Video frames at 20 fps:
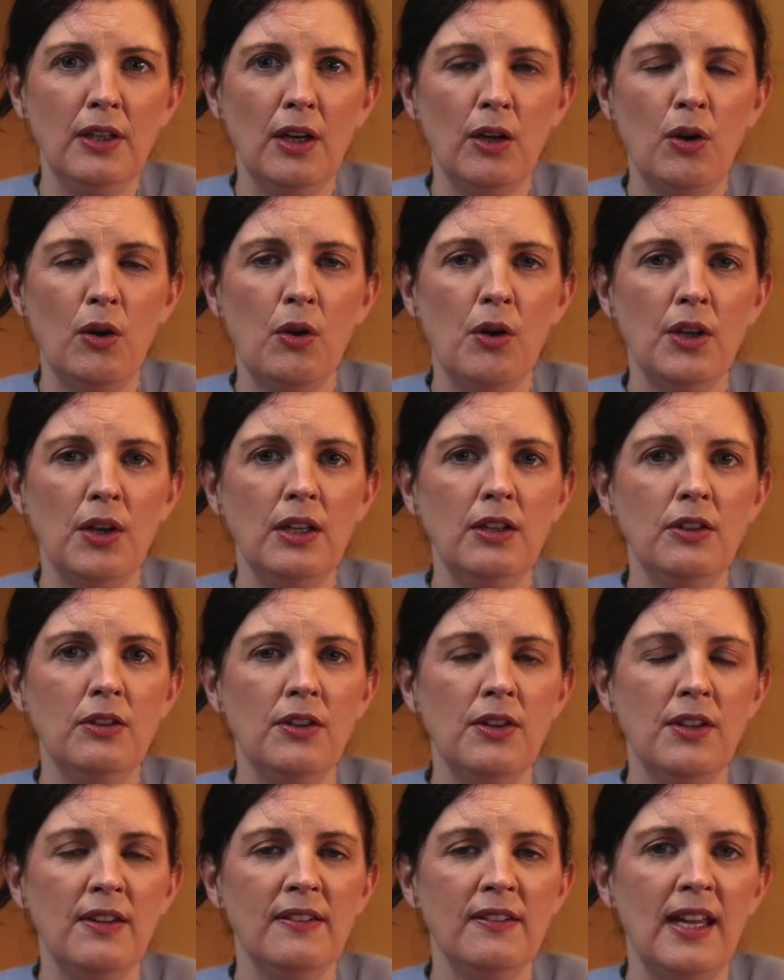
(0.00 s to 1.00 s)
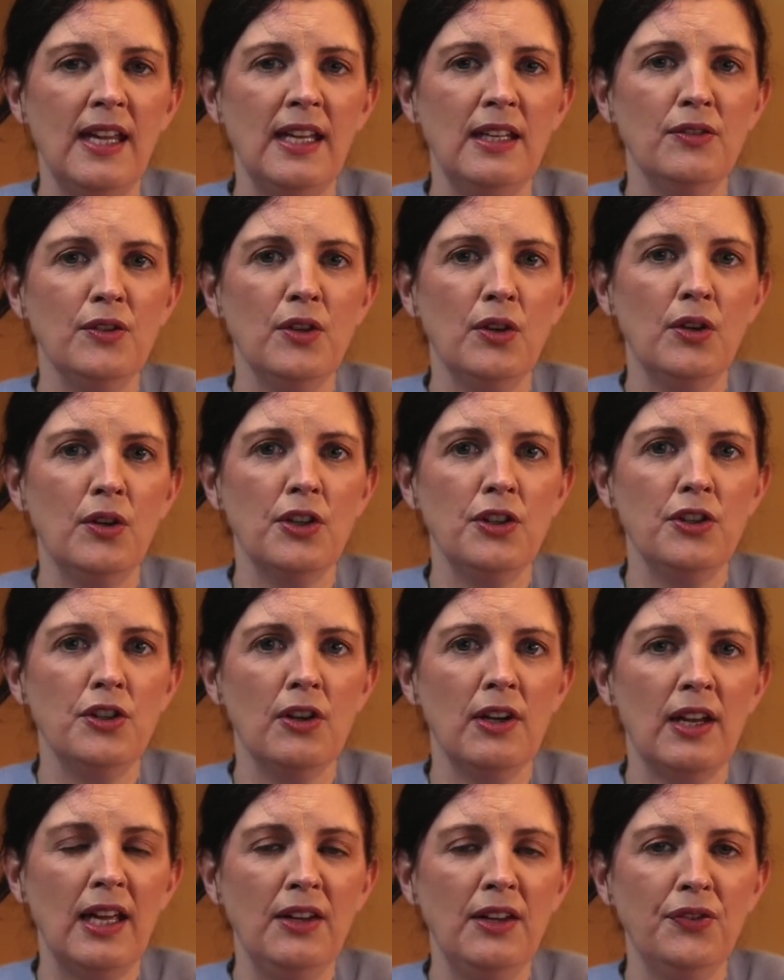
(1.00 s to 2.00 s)
according to the design of God in your
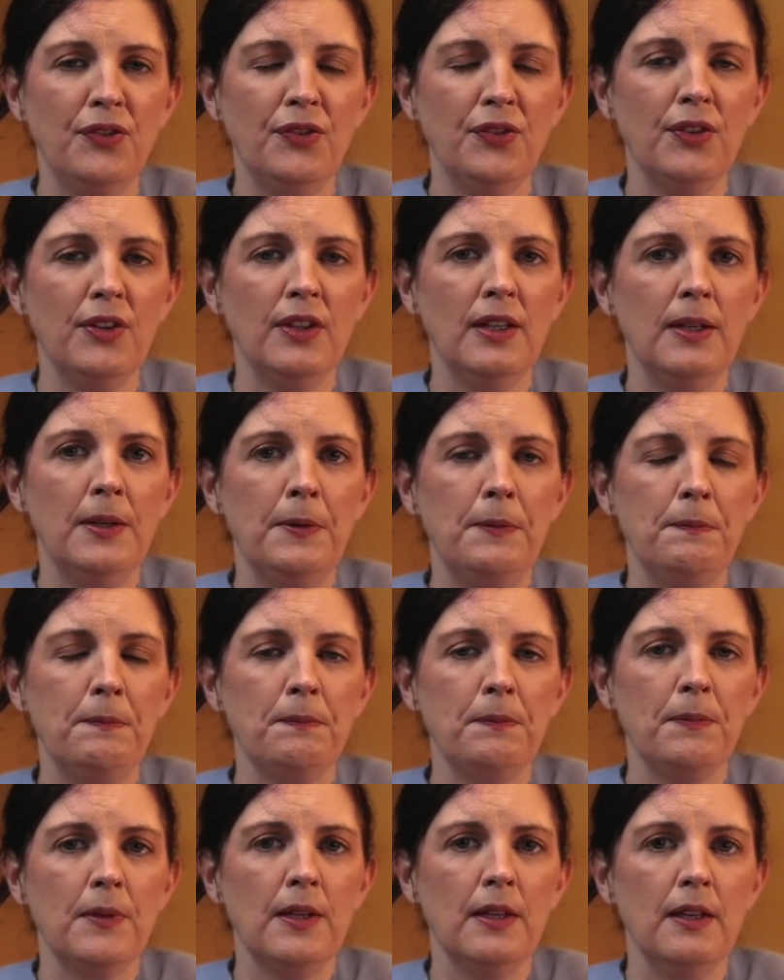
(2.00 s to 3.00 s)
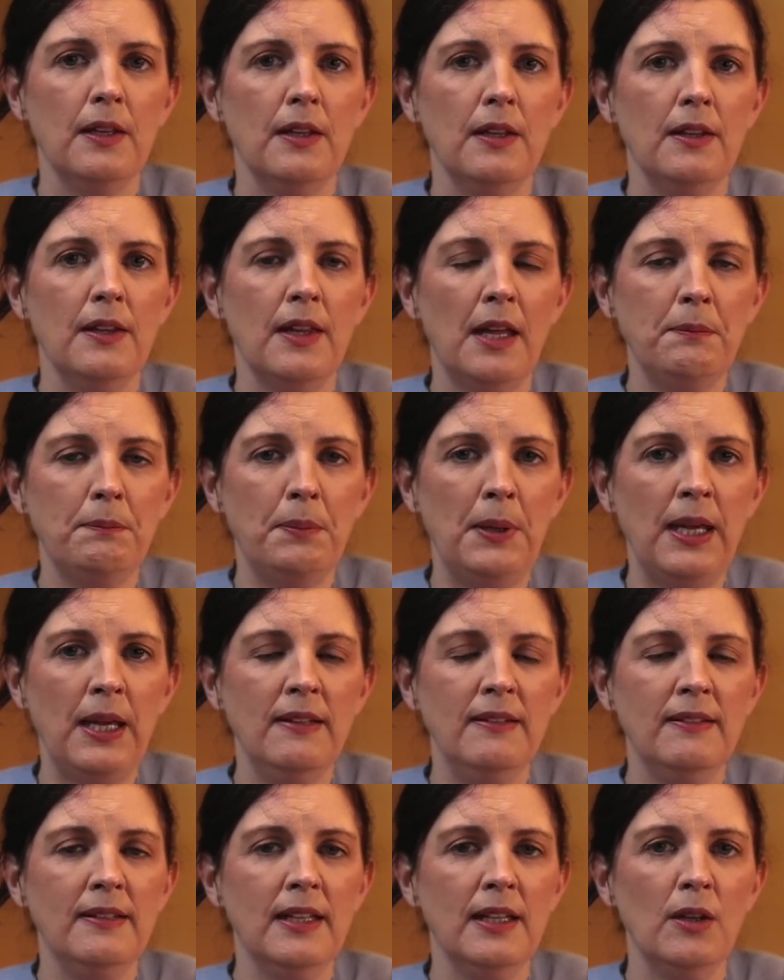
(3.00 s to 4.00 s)
life, that
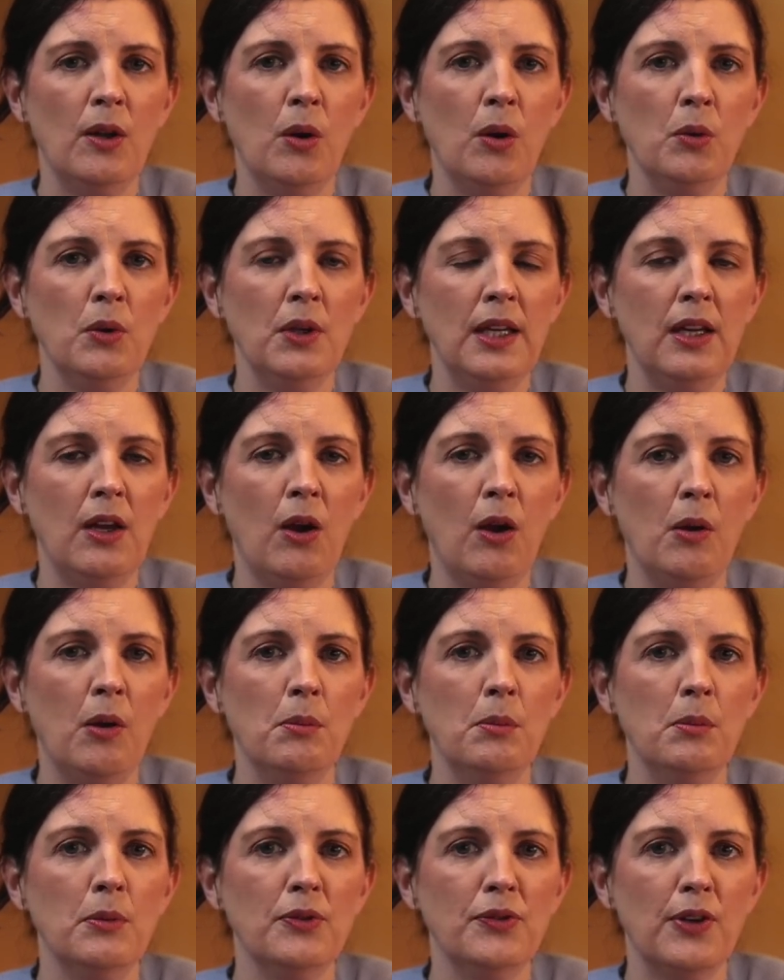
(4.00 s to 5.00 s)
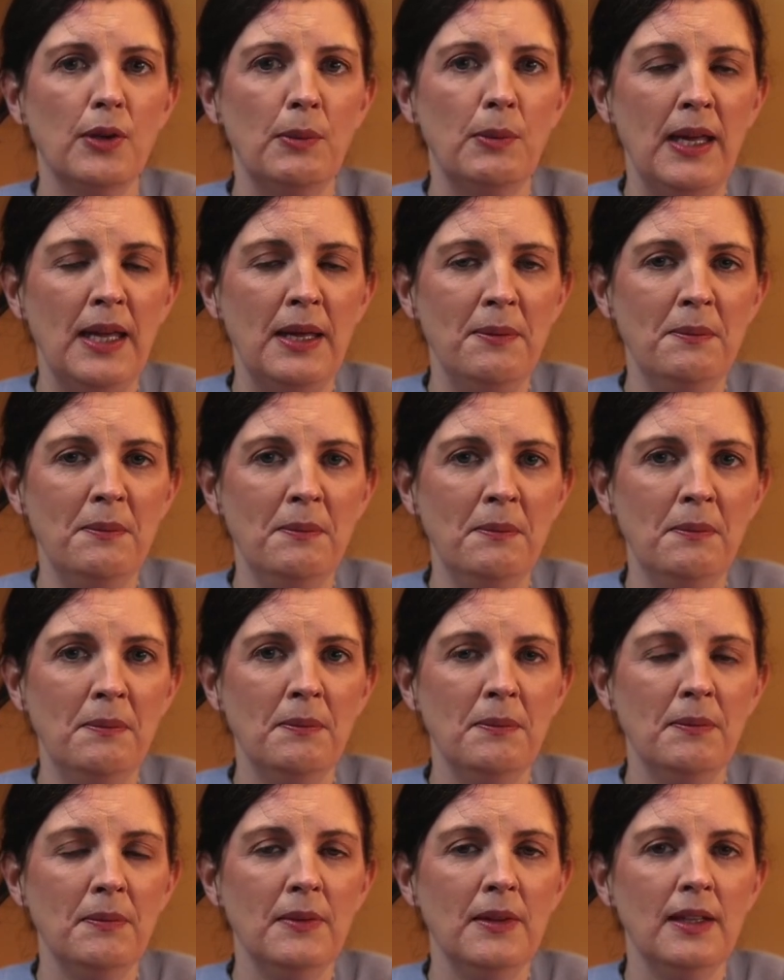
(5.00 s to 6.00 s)
peace can only come from Him
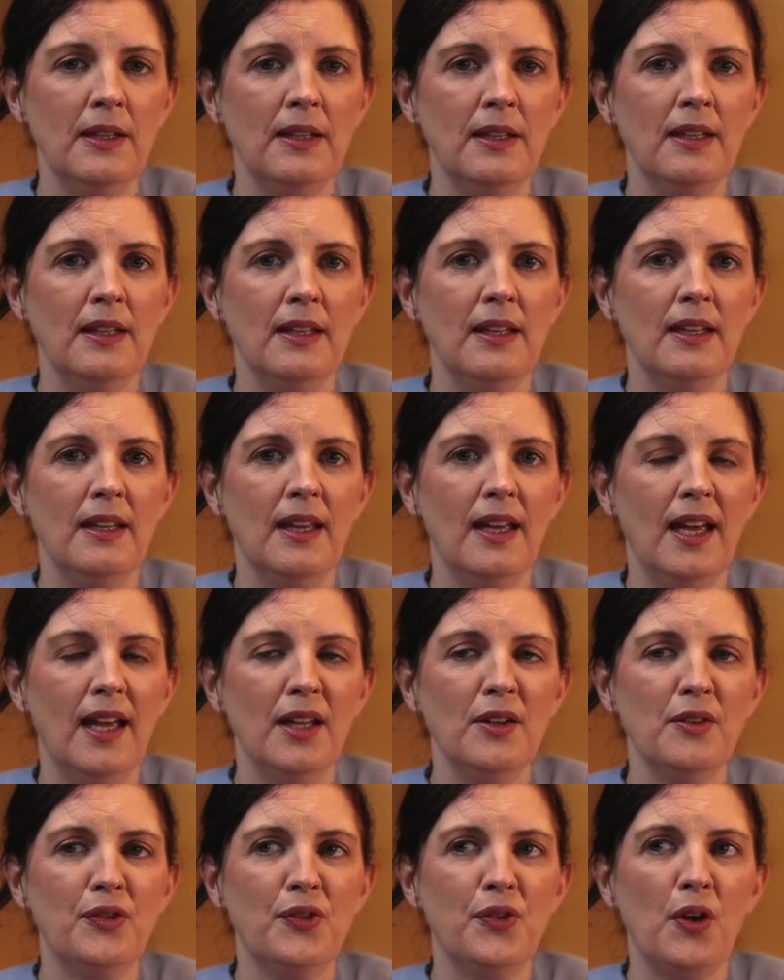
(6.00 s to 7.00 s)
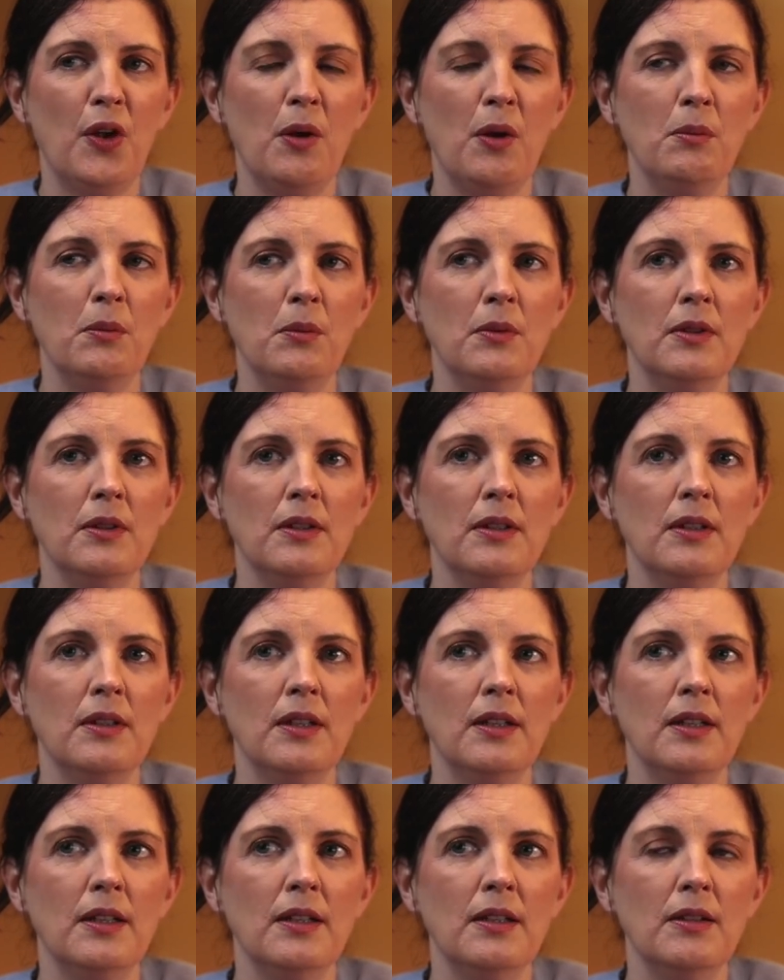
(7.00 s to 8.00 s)
and from
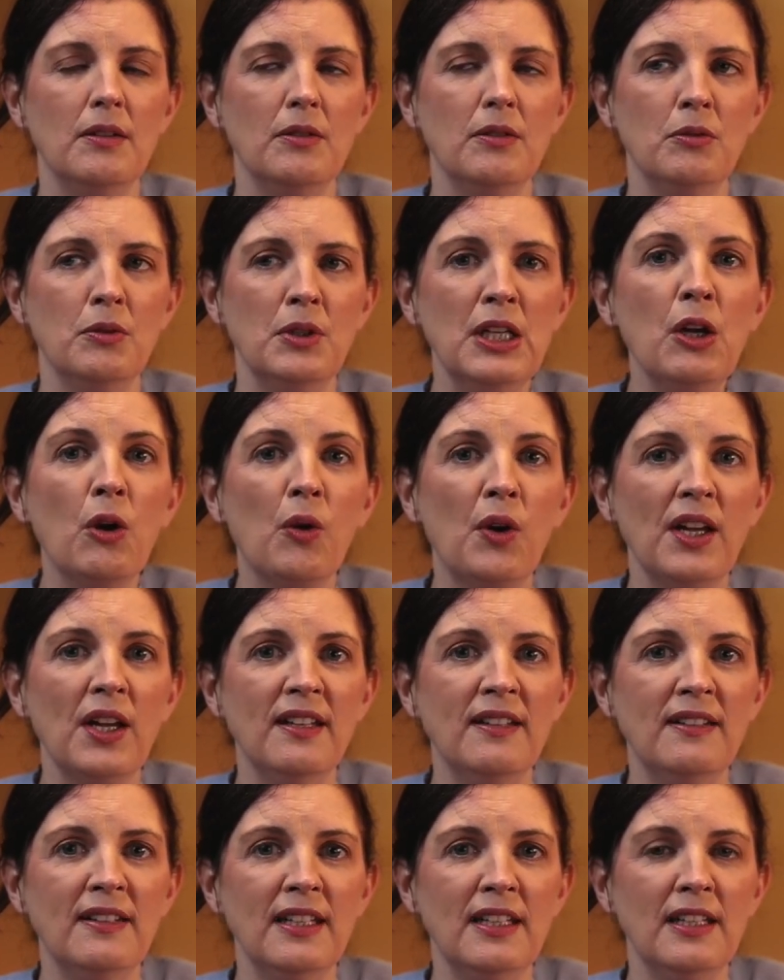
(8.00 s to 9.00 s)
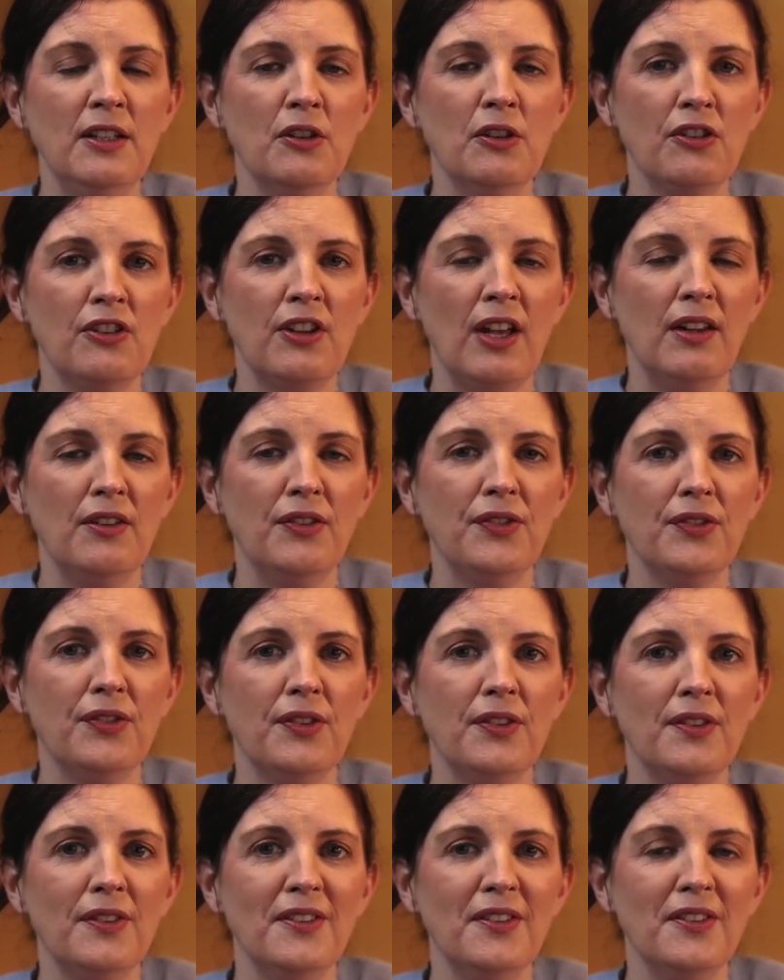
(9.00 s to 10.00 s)
reorientating yourself
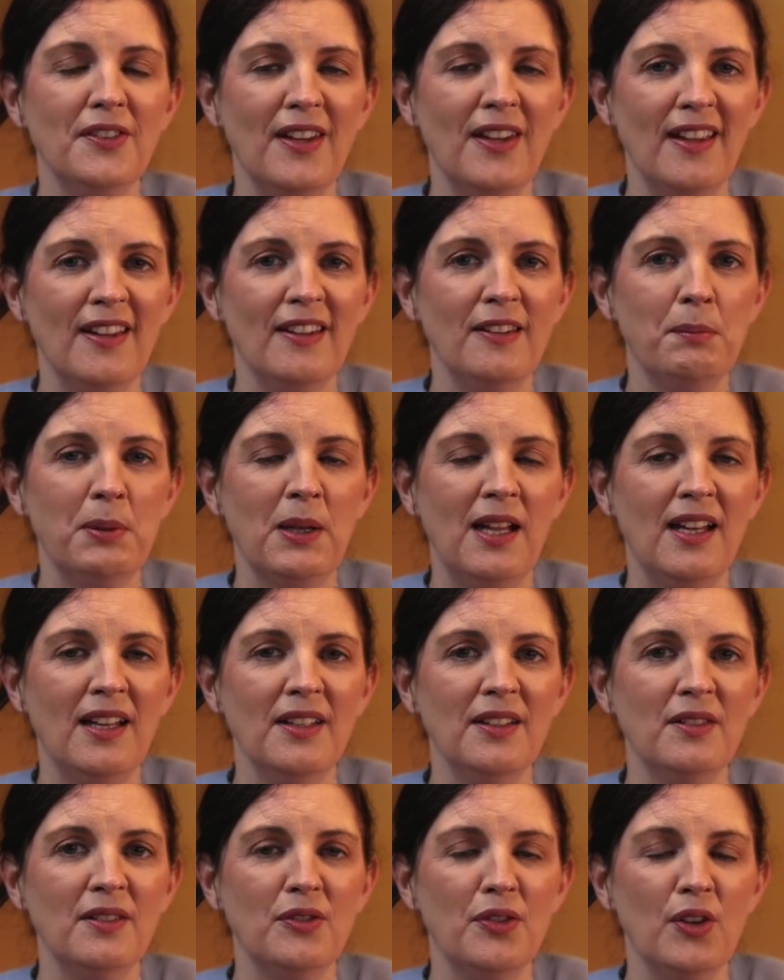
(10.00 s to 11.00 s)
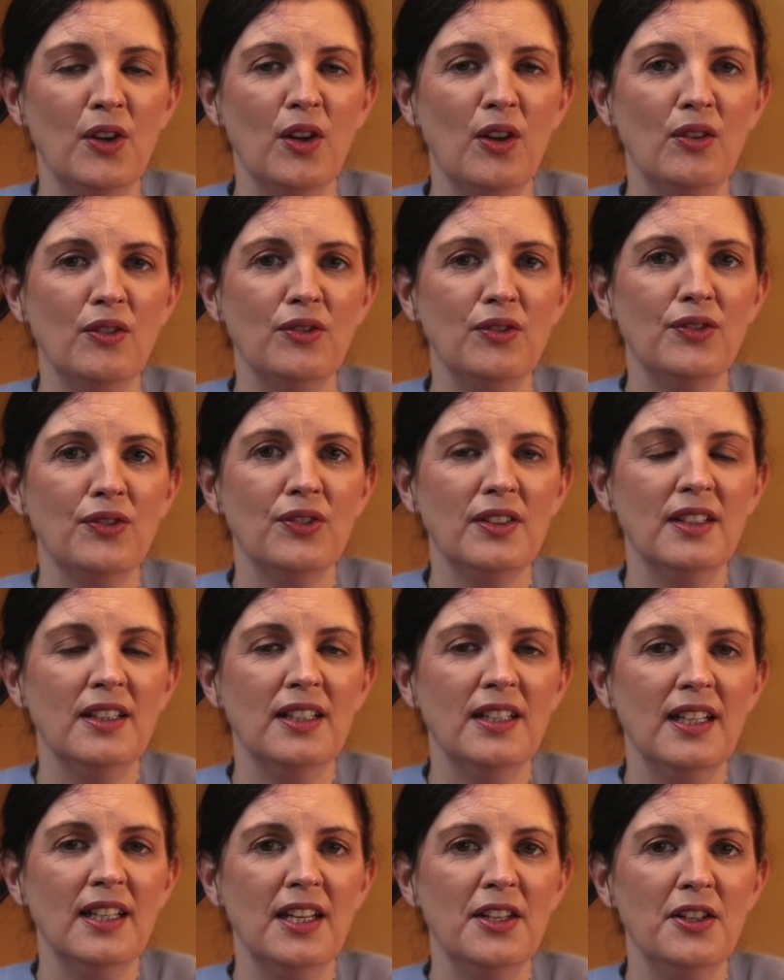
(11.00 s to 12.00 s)
to His plan for love
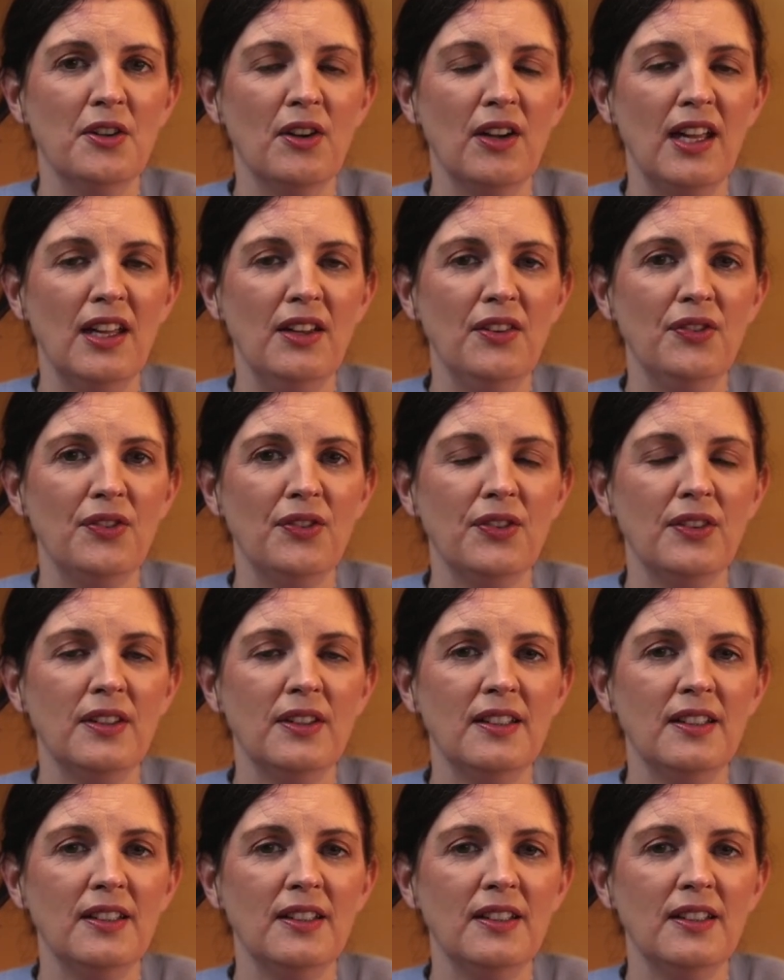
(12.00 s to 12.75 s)
in your life.